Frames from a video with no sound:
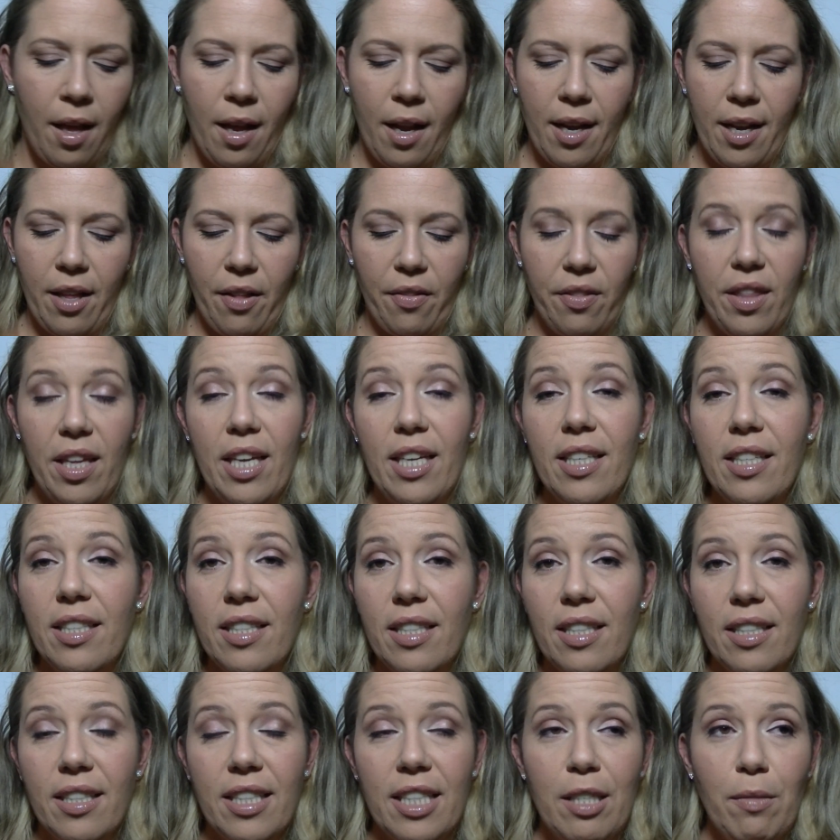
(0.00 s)
Now
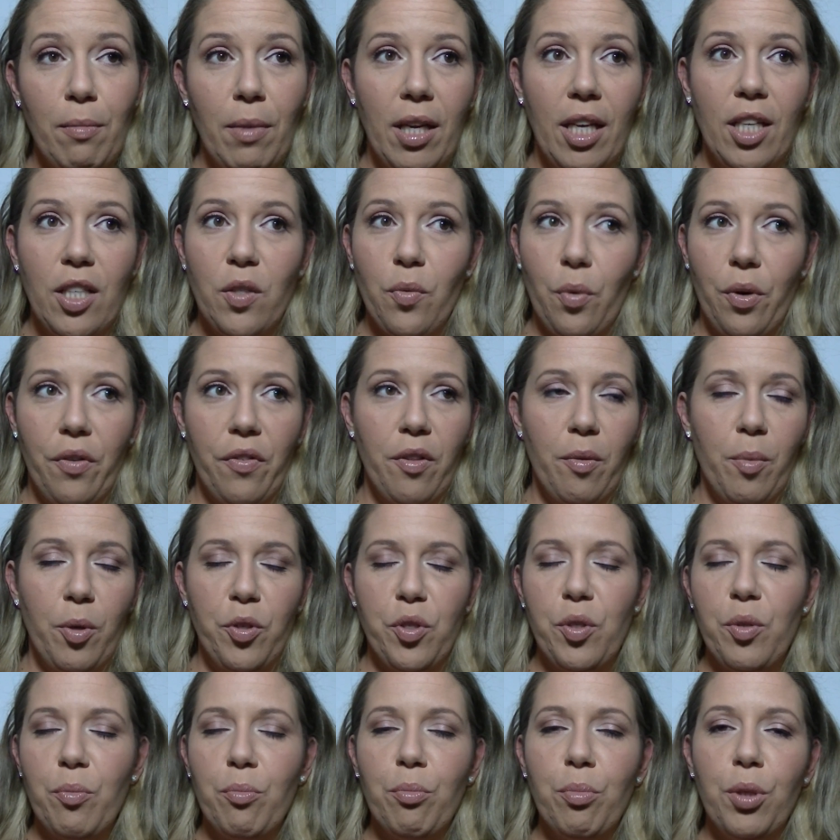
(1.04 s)
this, to me, is one of the
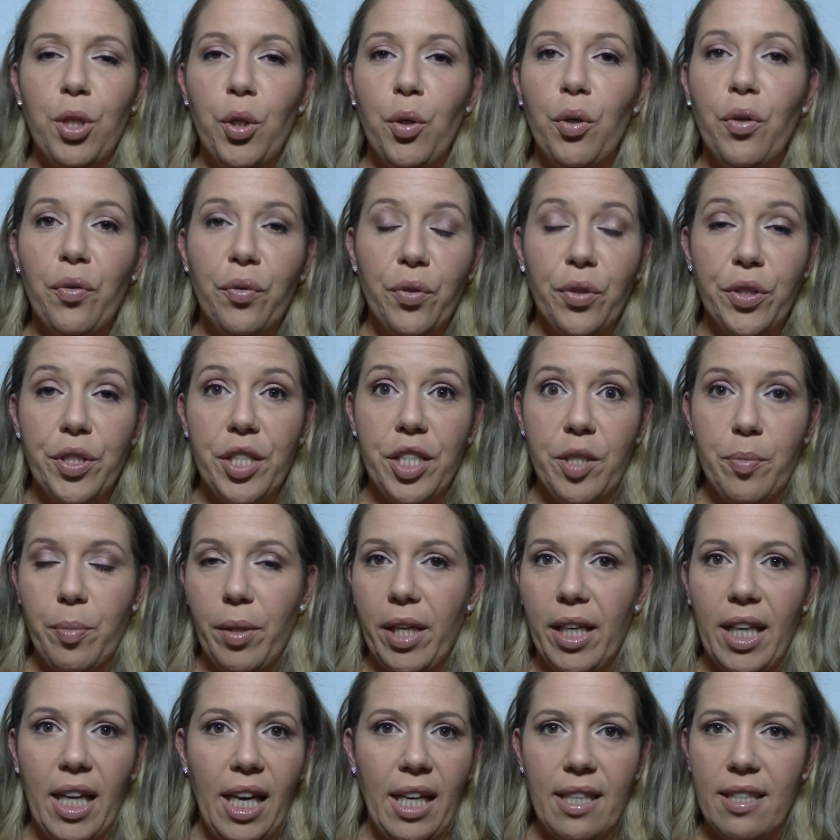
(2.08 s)
most beautiful
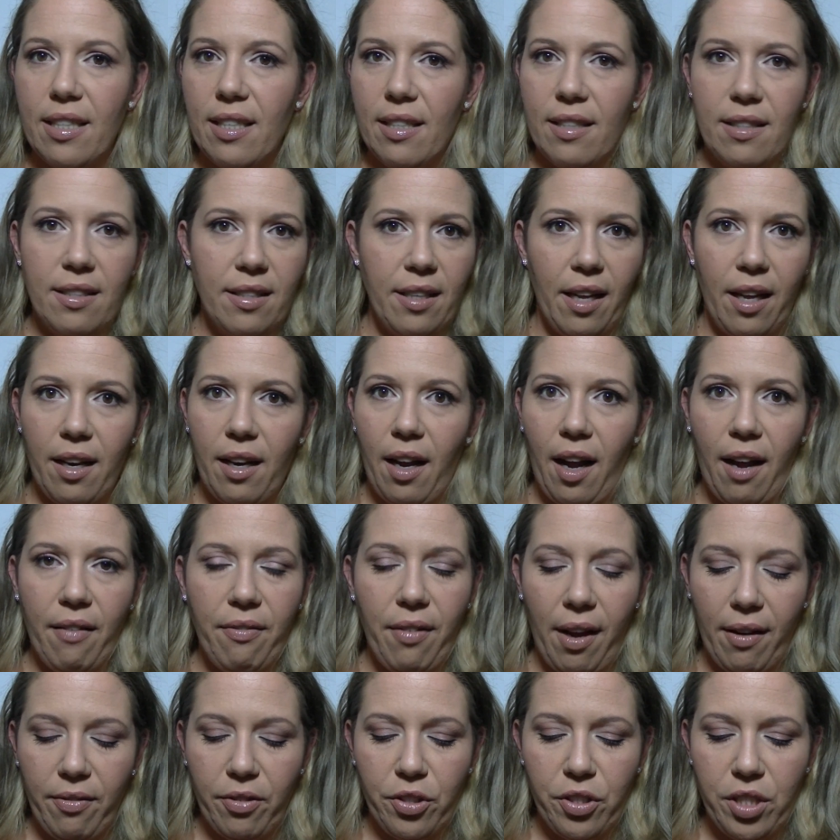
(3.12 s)
display cases that I've
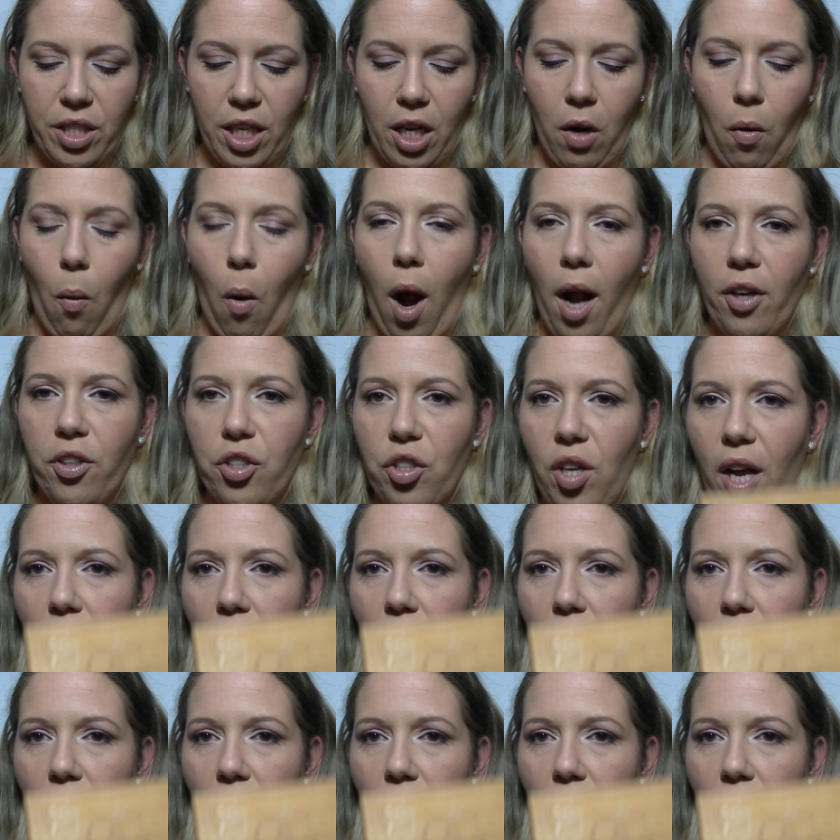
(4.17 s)
ever seen a watch